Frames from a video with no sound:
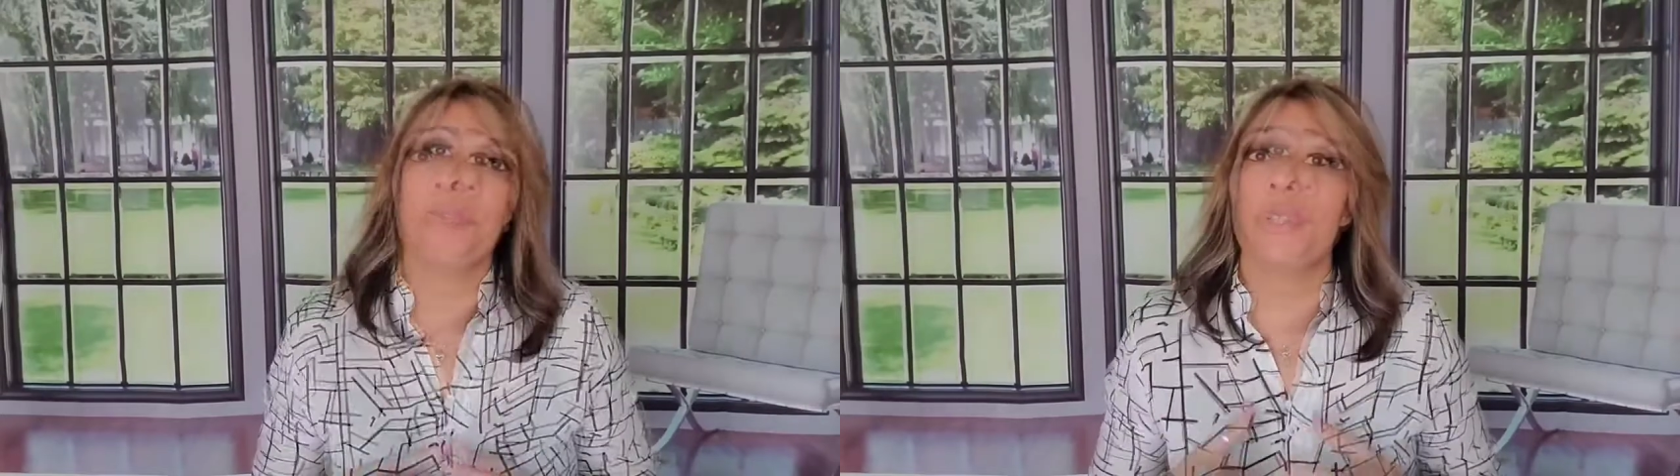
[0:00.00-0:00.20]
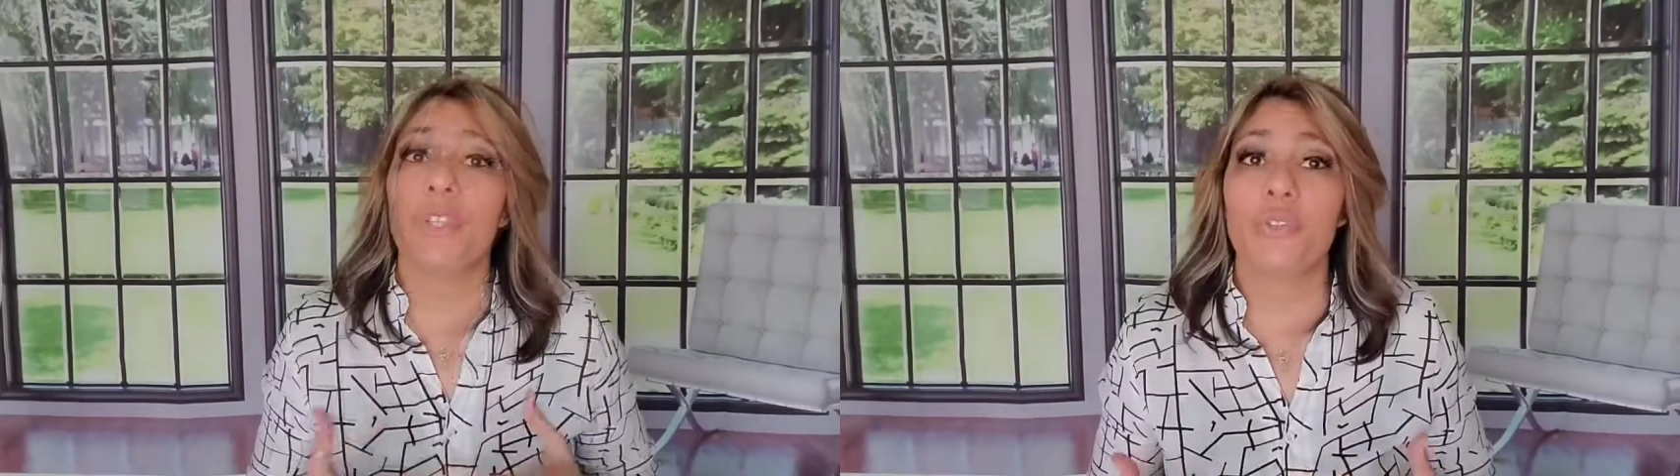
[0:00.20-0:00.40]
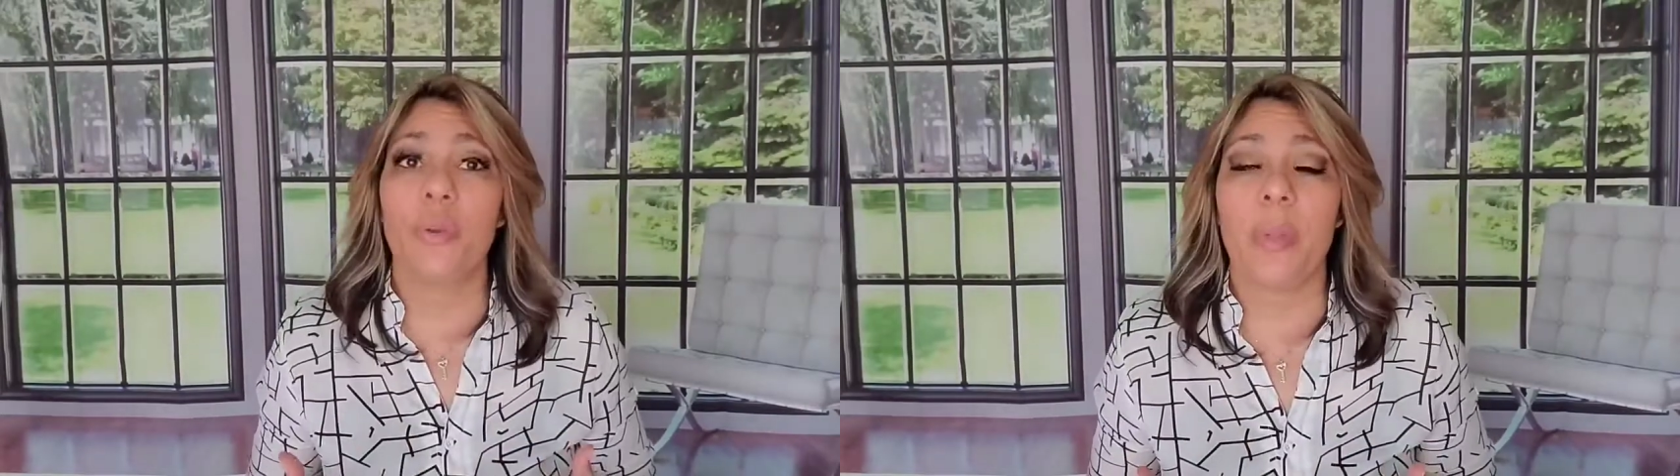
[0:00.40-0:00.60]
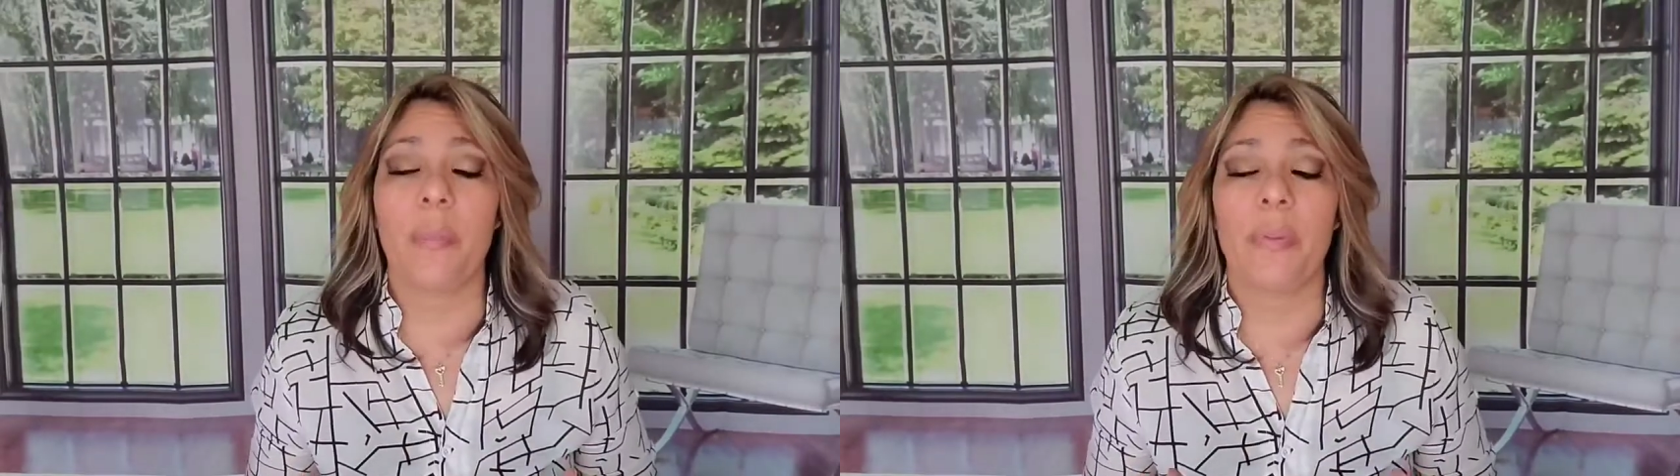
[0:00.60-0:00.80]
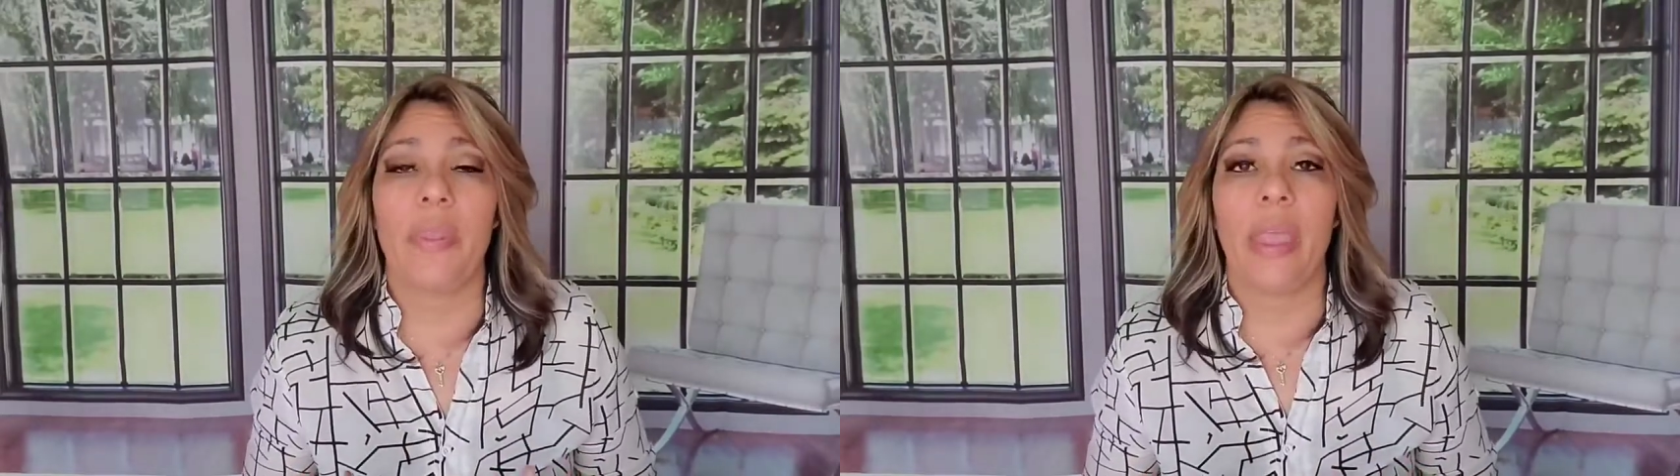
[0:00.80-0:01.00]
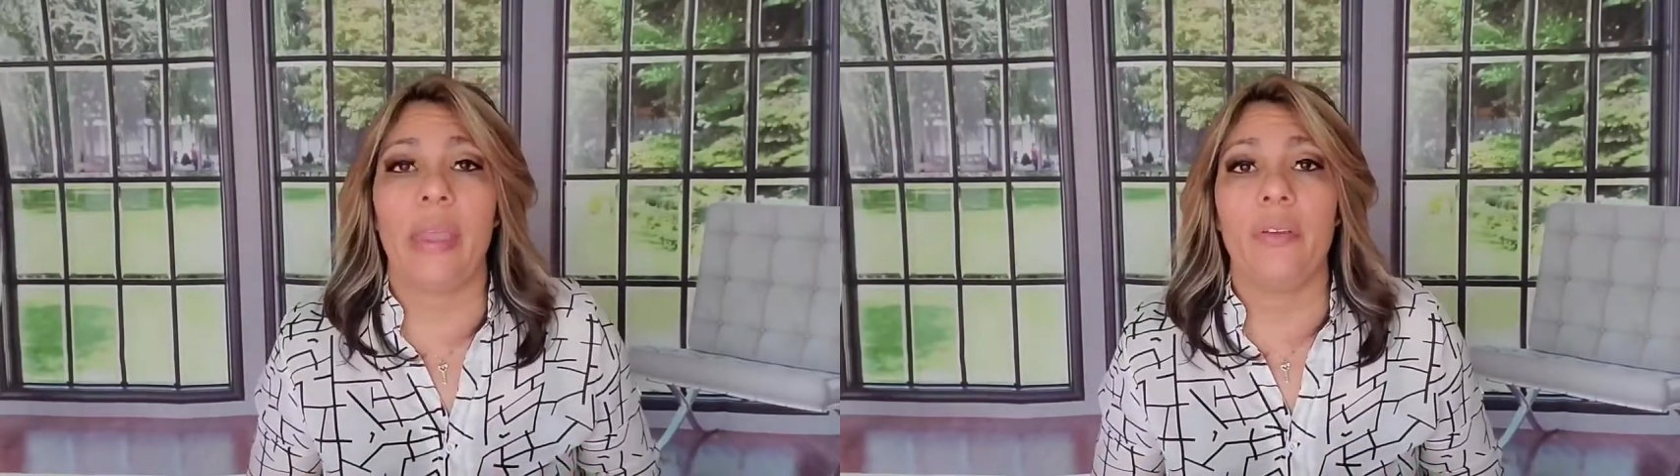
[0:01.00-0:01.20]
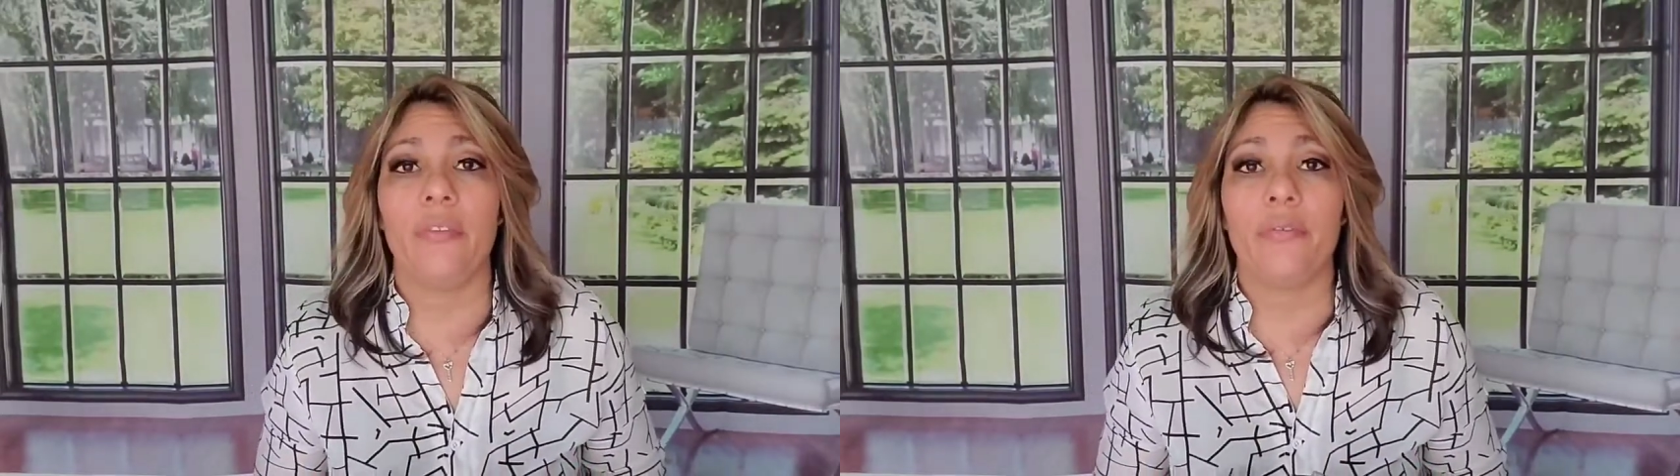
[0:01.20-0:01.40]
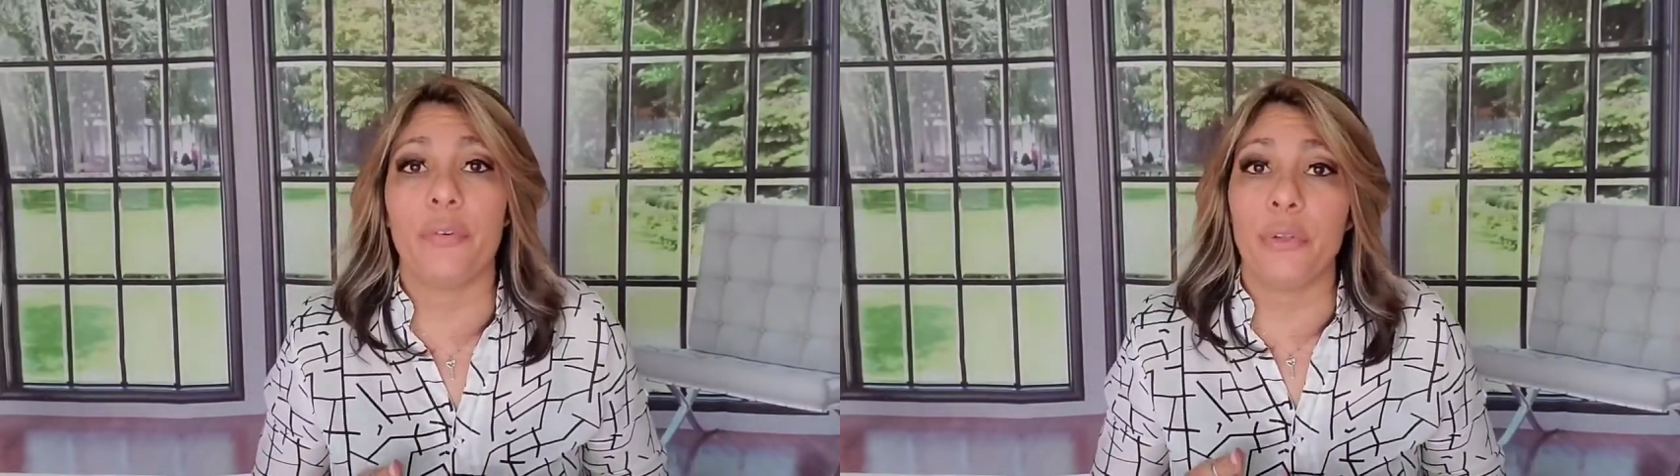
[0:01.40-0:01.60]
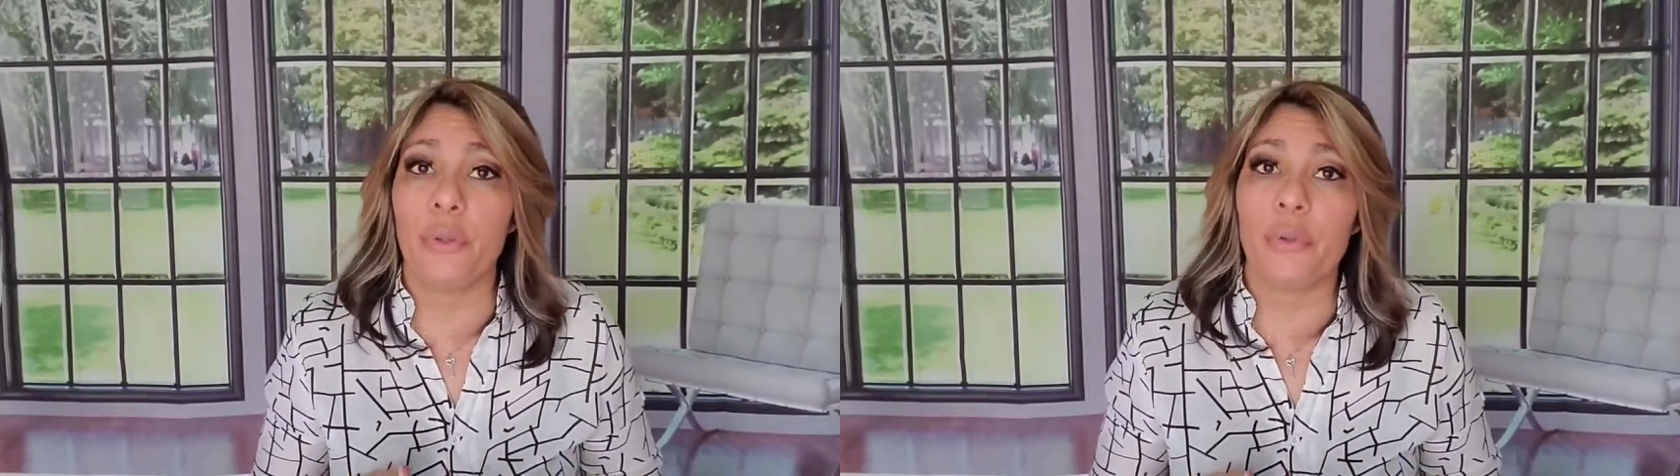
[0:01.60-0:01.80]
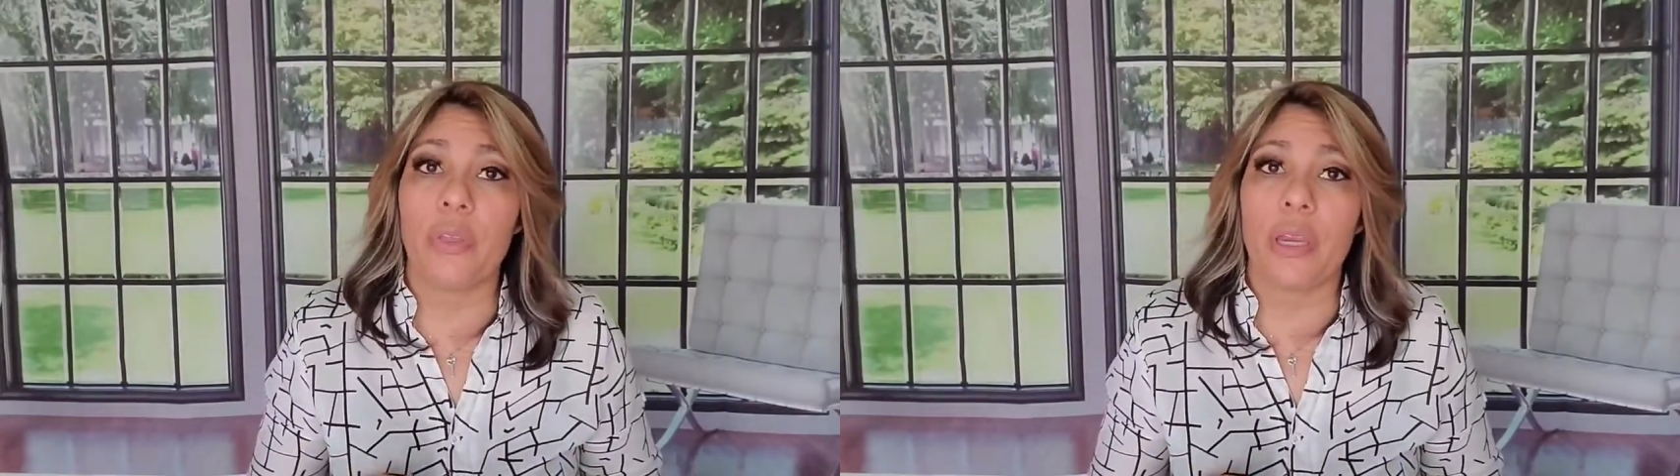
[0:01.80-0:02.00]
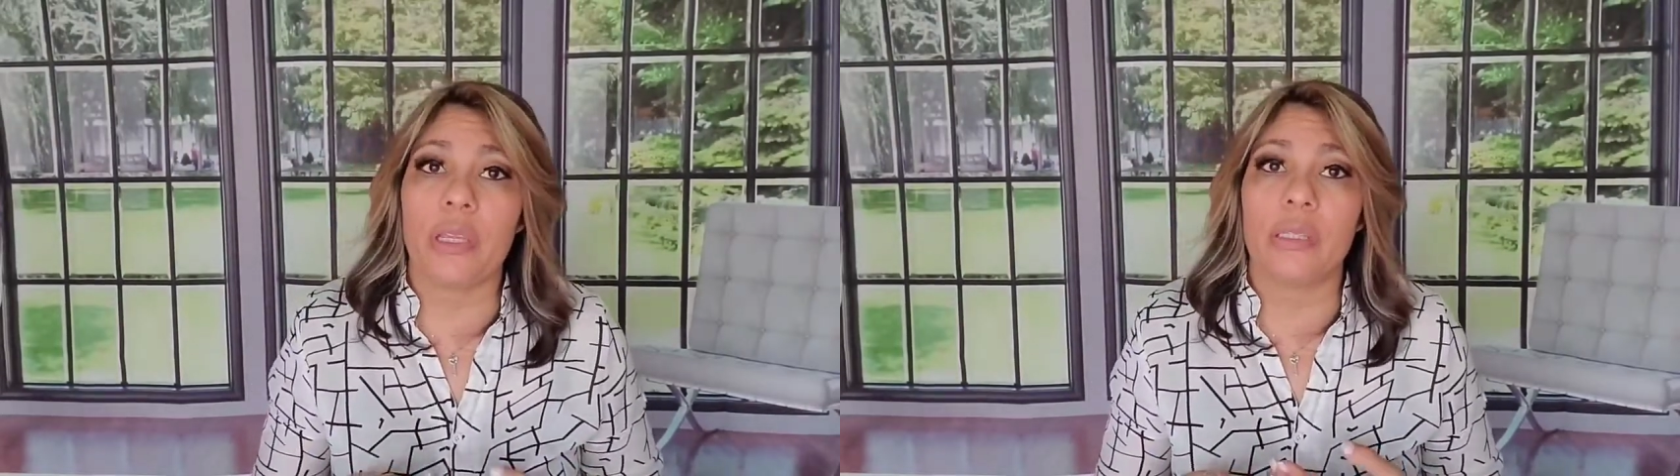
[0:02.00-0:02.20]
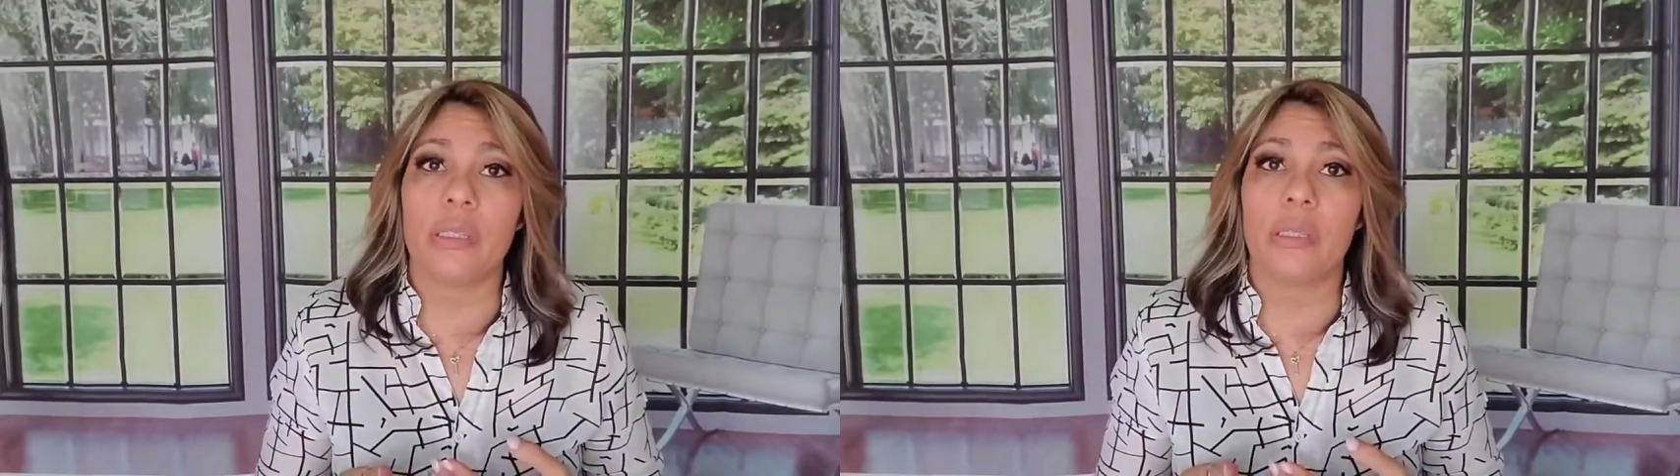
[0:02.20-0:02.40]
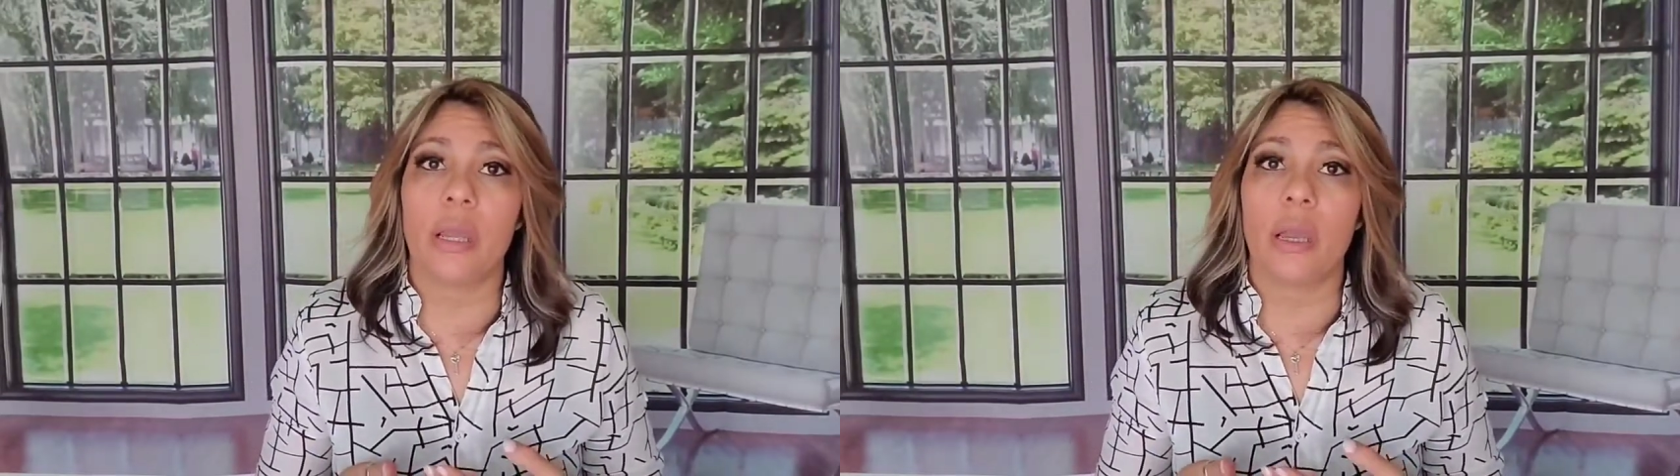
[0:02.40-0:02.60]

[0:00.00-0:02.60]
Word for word: But just remember that for you that is